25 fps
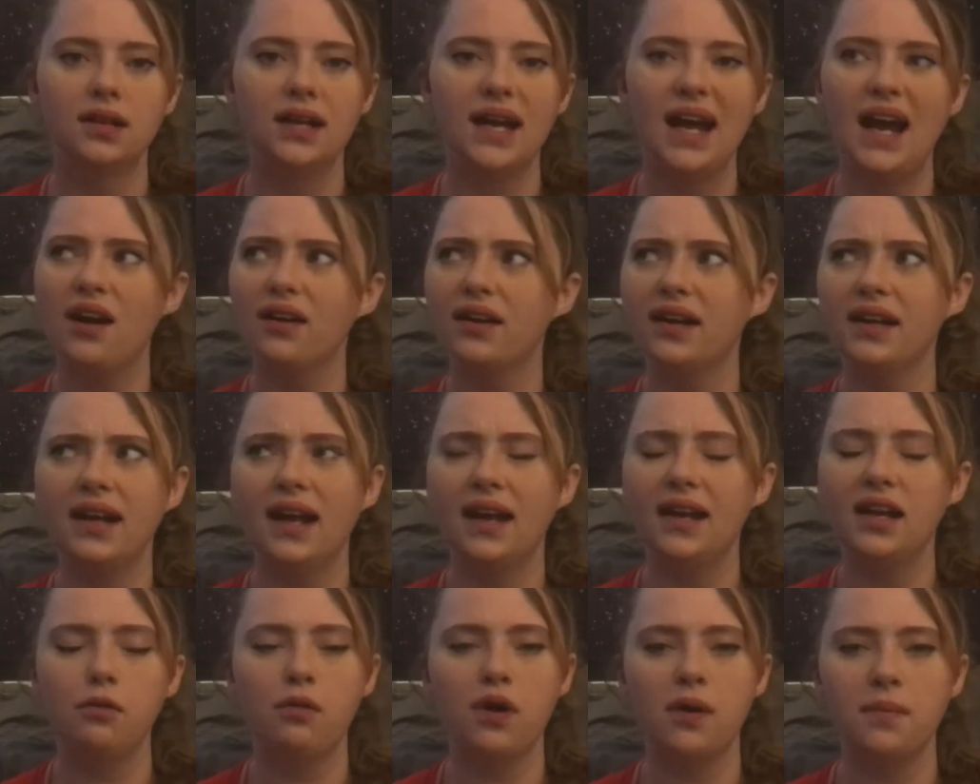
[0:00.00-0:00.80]
How can
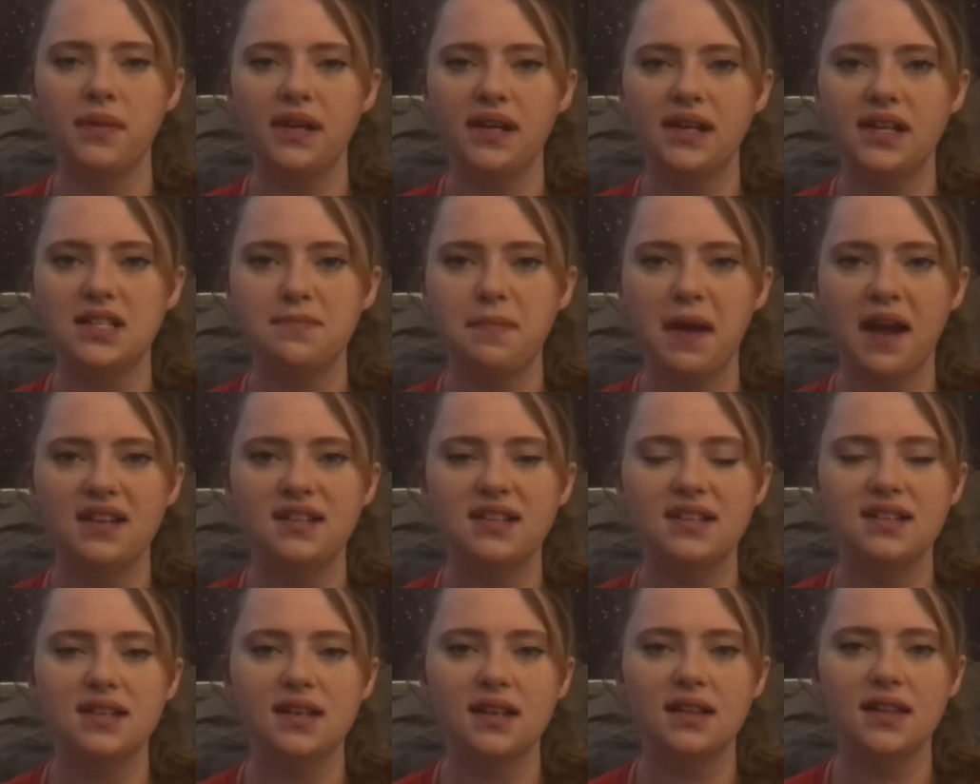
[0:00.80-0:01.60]
anyone be
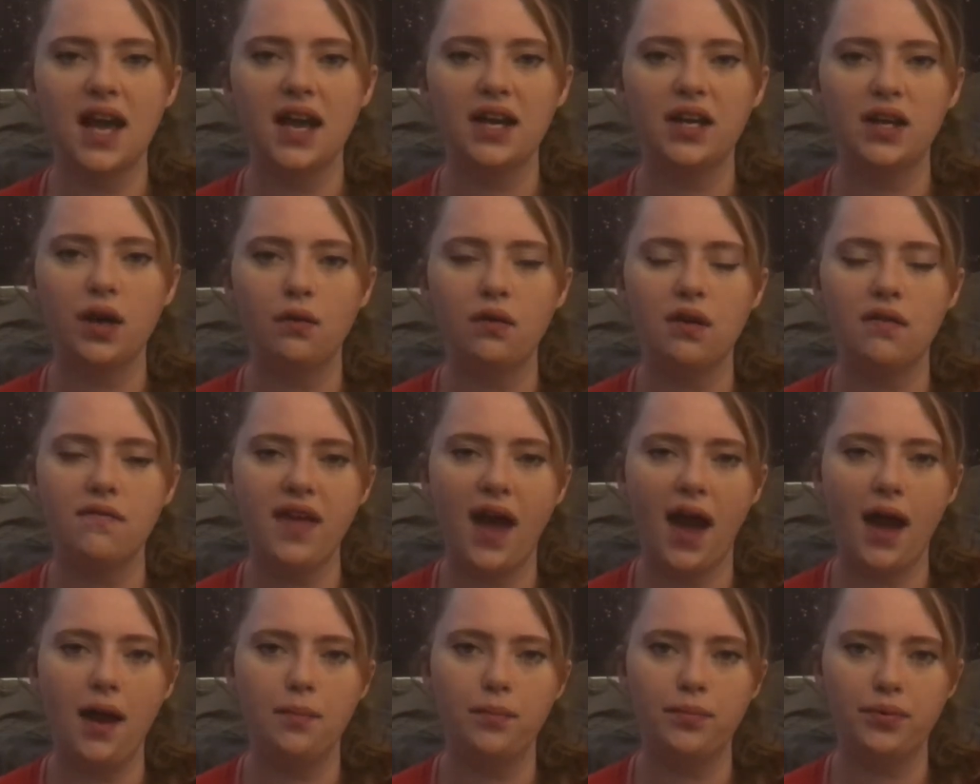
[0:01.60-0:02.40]
expected to let go of
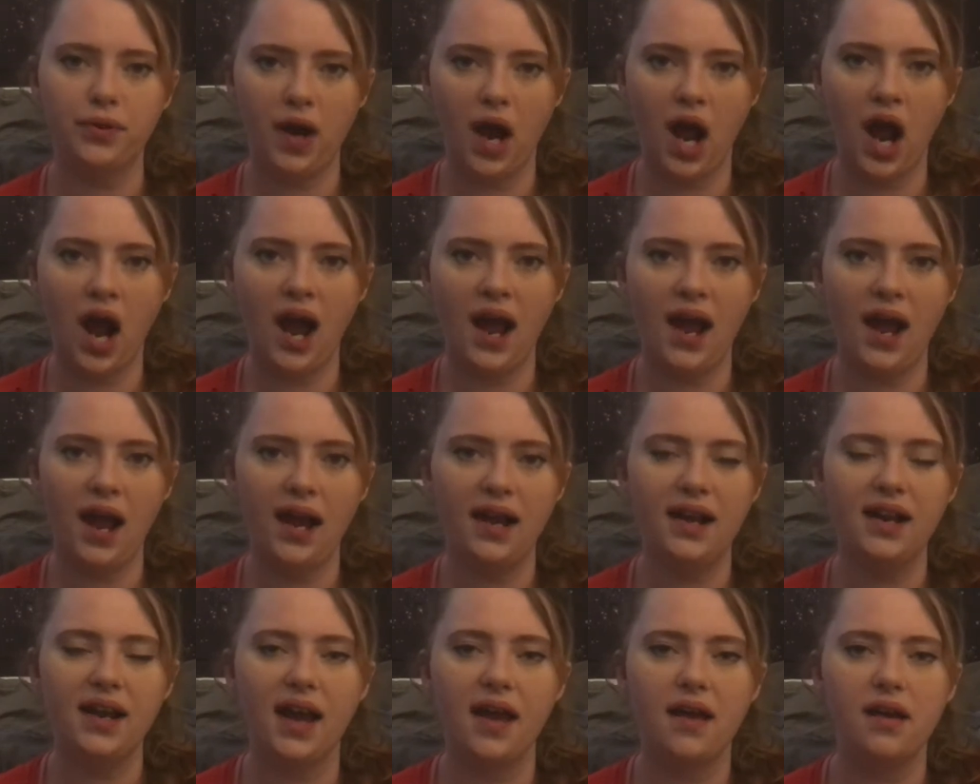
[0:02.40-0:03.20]
that
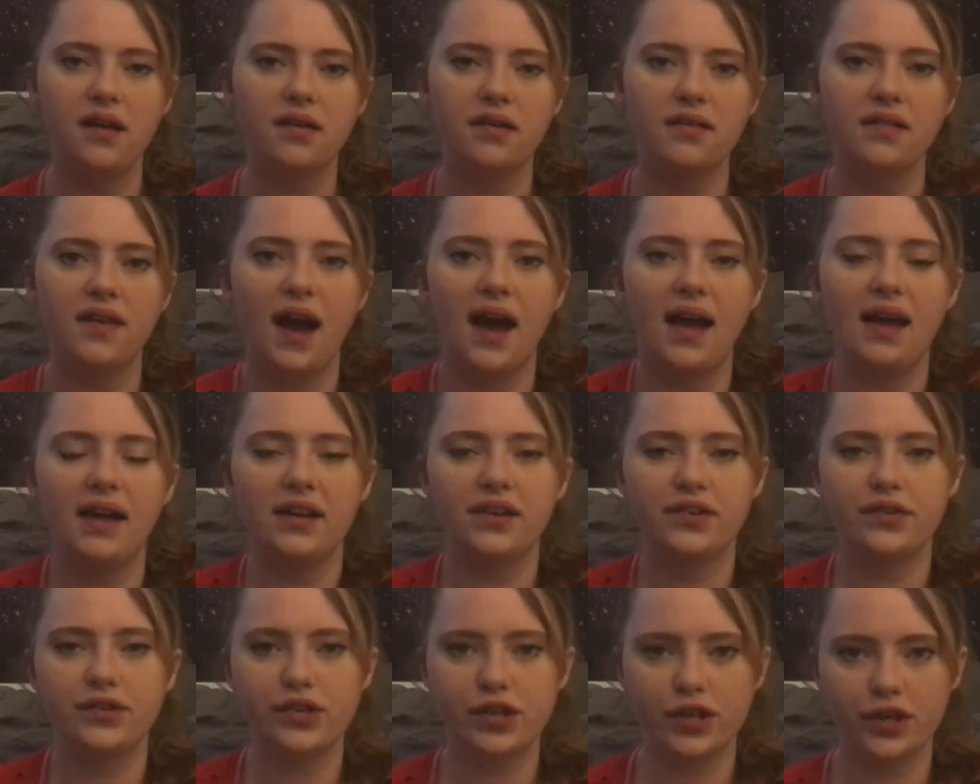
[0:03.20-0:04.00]
pride and that
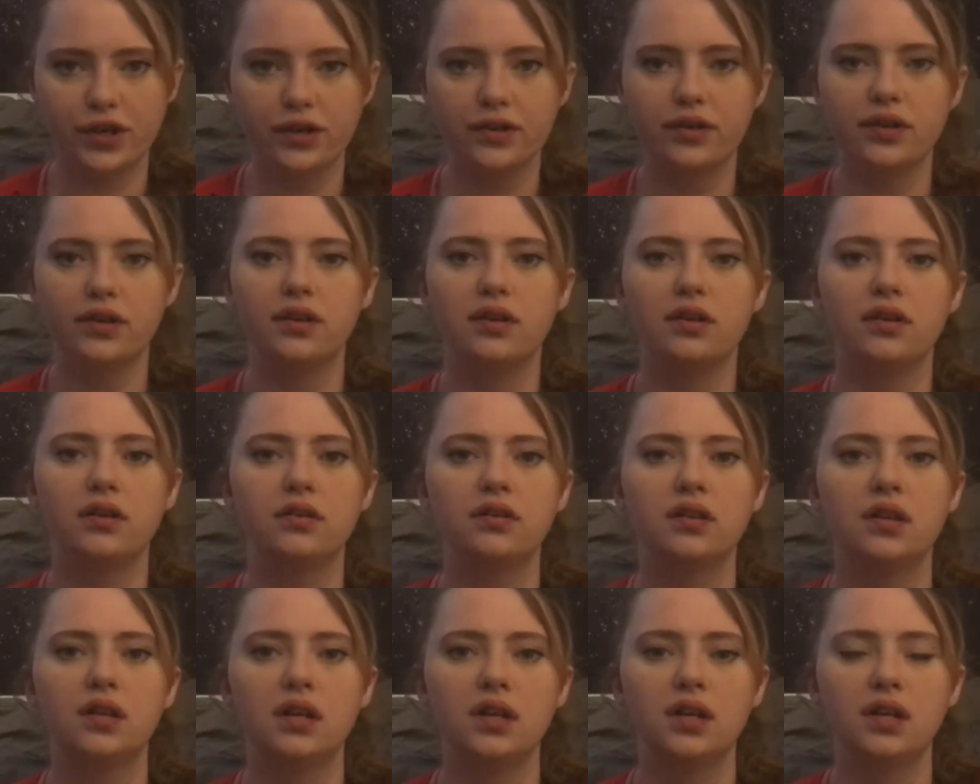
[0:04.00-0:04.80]

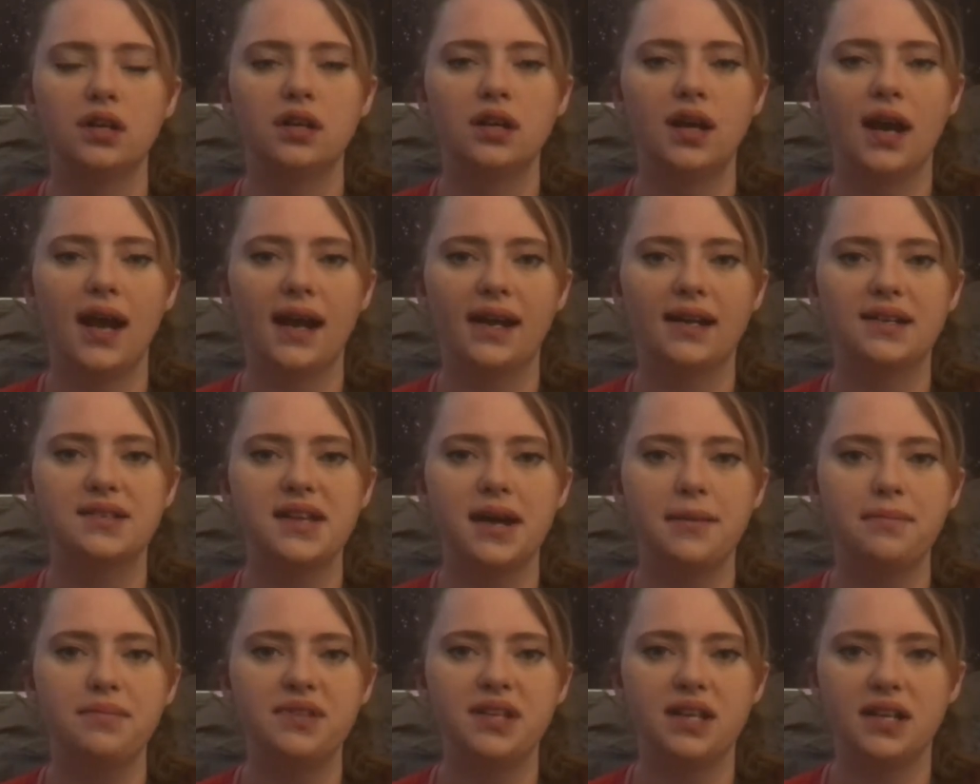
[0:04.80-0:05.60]
internal
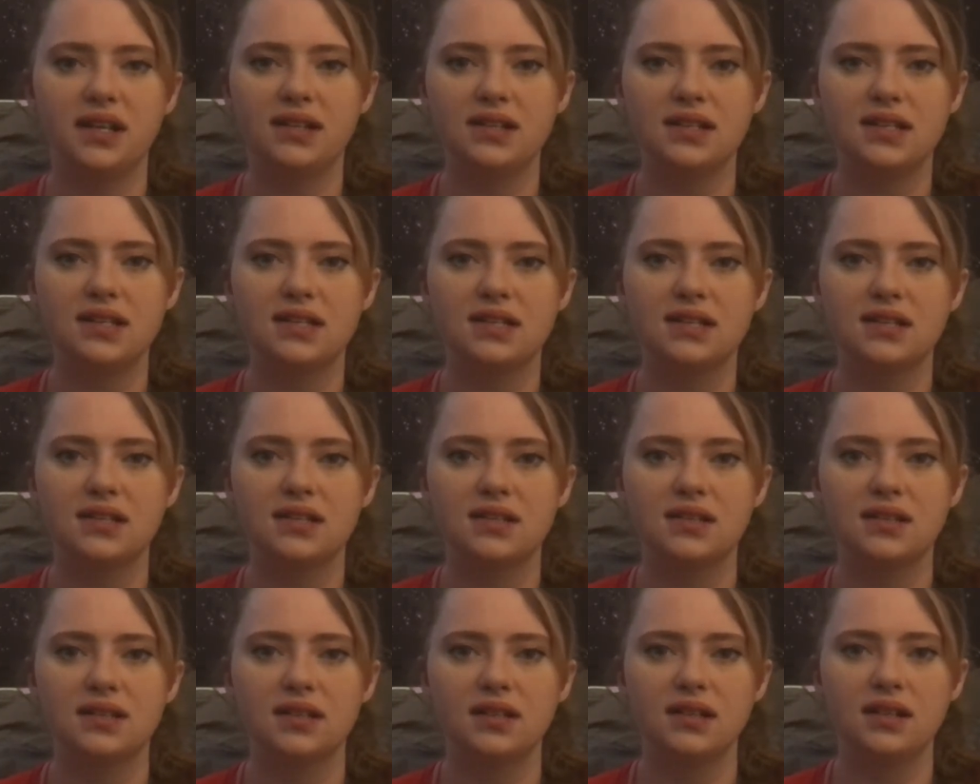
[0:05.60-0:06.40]
acceptance
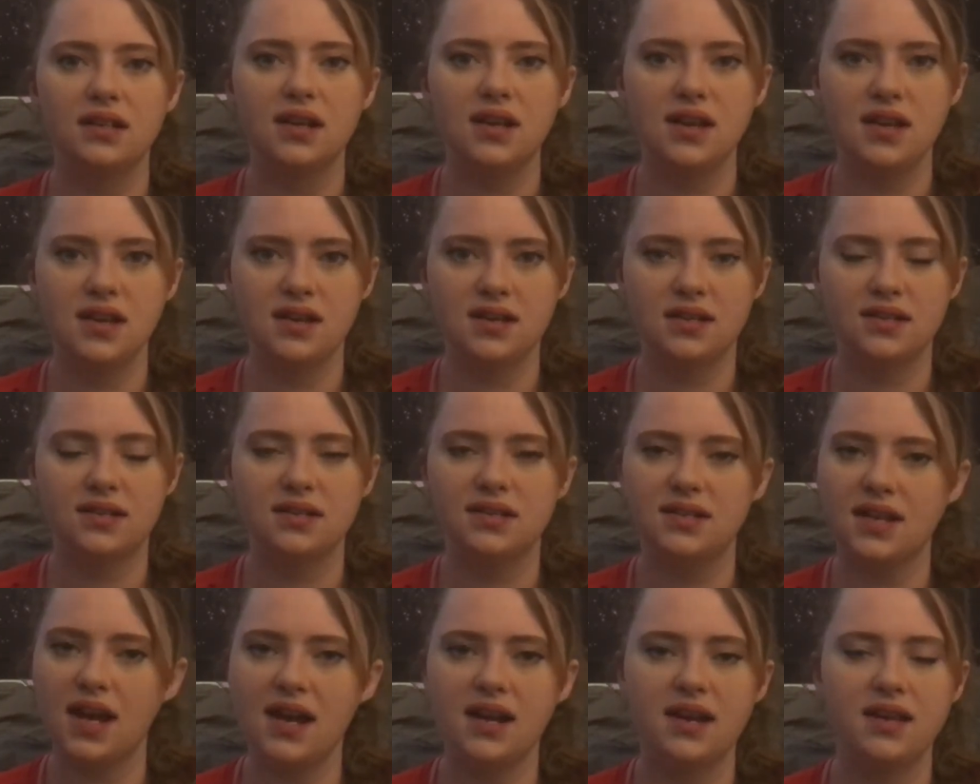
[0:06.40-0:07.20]
in a
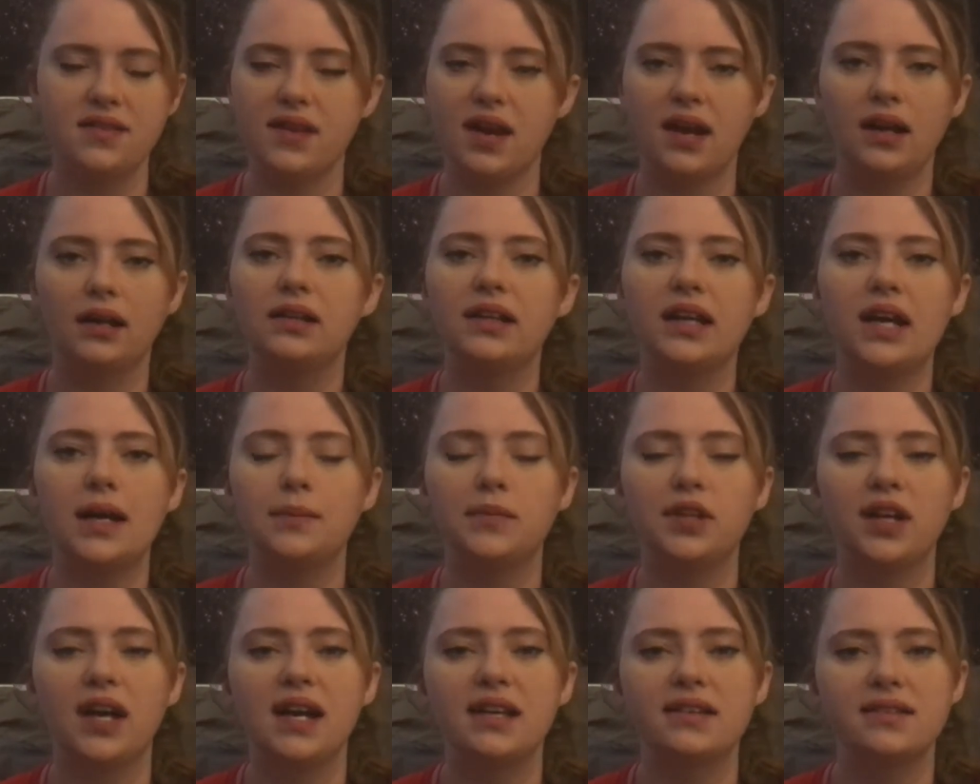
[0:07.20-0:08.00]
society that
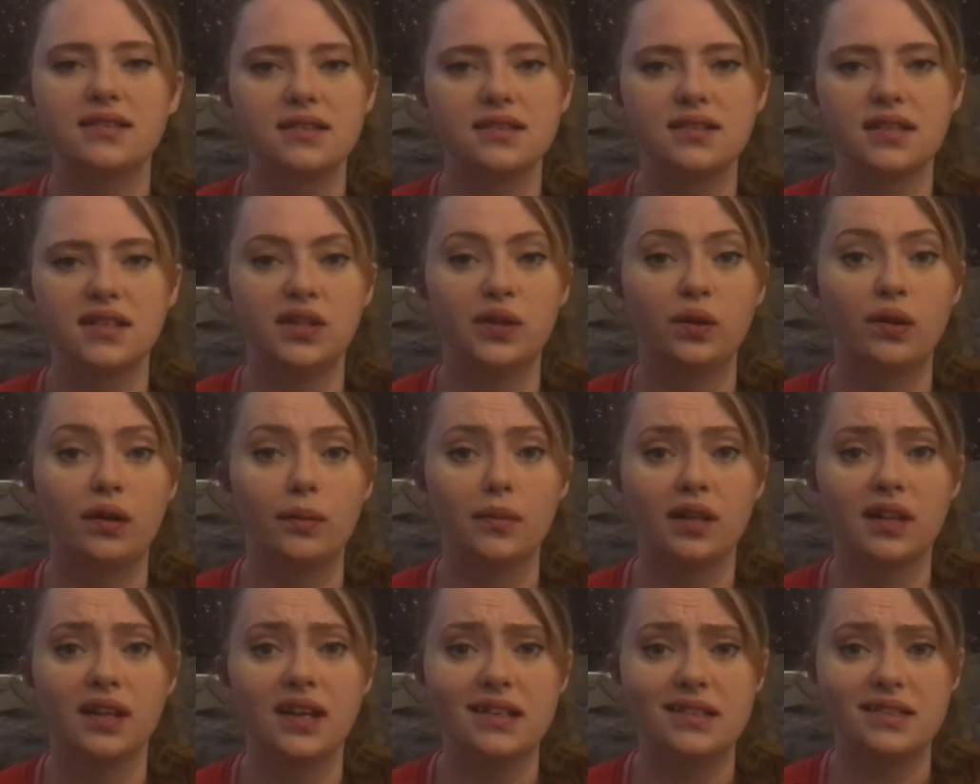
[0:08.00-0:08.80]
glamorizes and
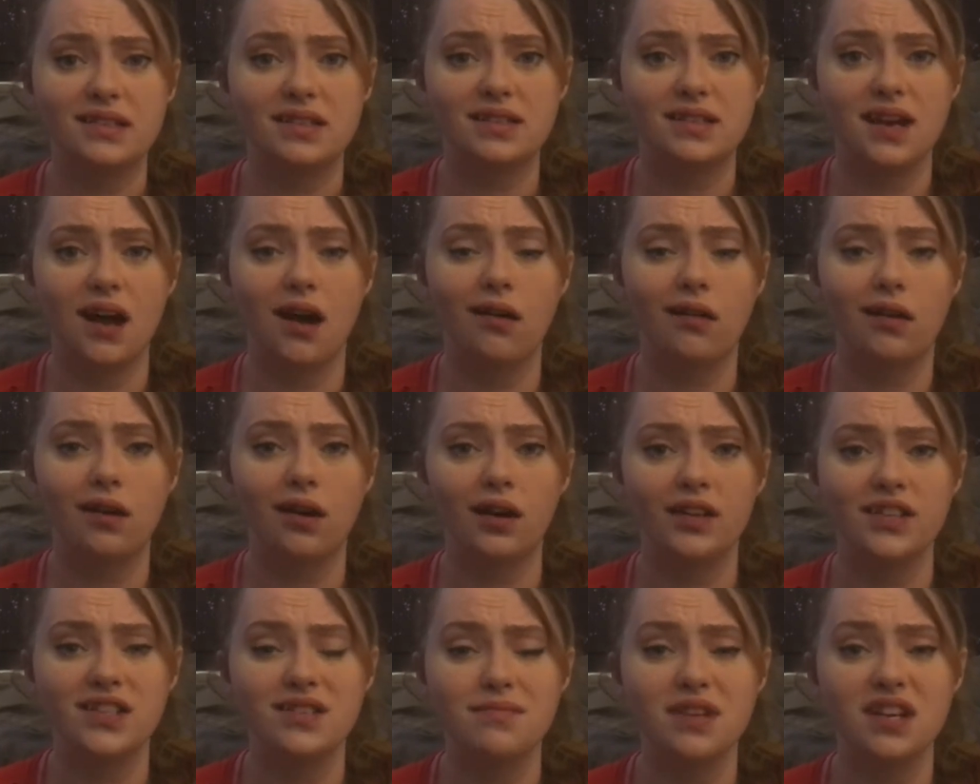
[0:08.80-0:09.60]
normalizes
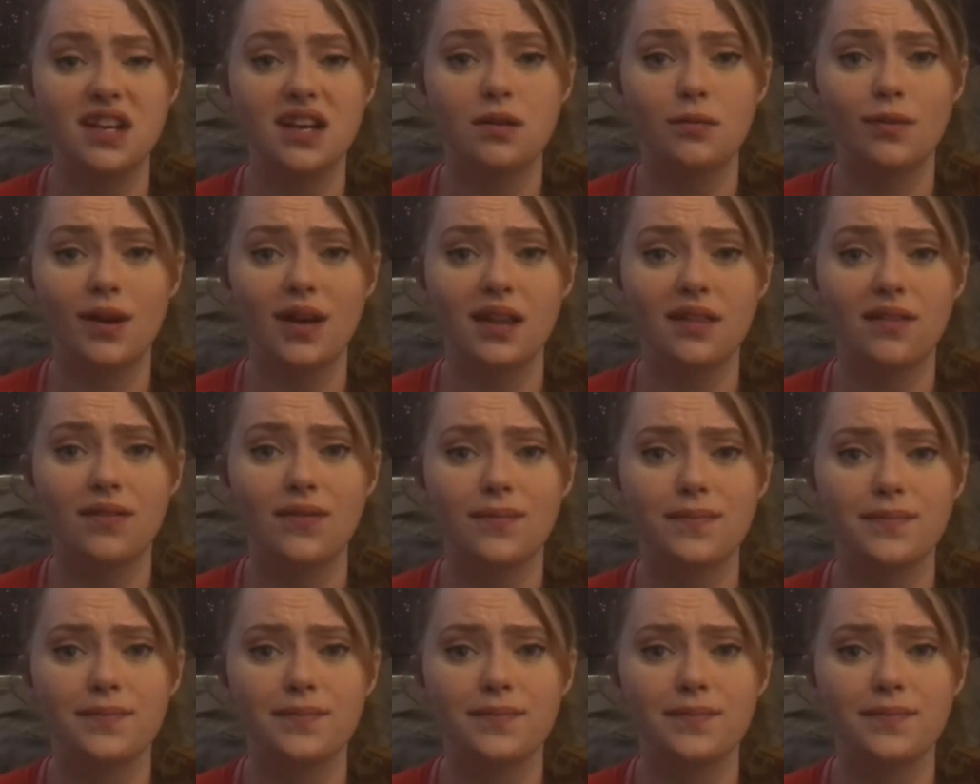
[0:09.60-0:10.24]
alcohol to begin with?